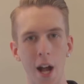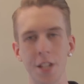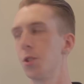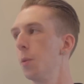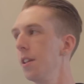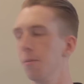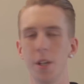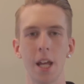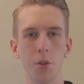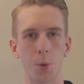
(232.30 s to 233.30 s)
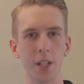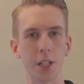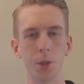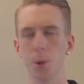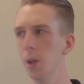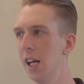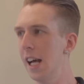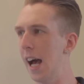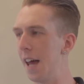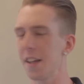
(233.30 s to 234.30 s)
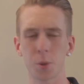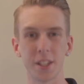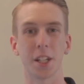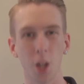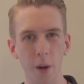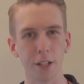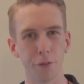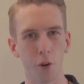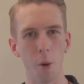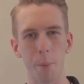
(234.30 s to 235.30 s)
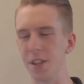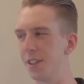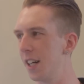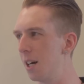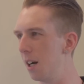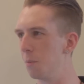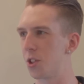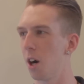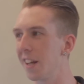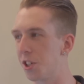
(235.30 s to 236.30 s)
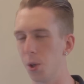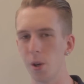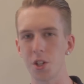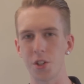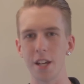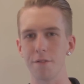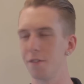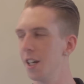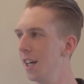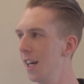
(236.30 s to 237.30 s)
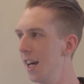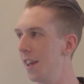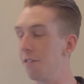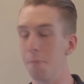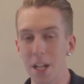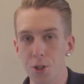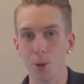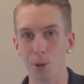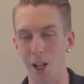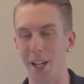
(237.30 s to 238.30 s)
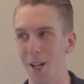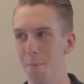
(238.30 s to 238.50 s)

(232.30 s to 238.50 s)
rights, when that was really cool. That's what they're going for, but I'm sorry, George, they've made you look like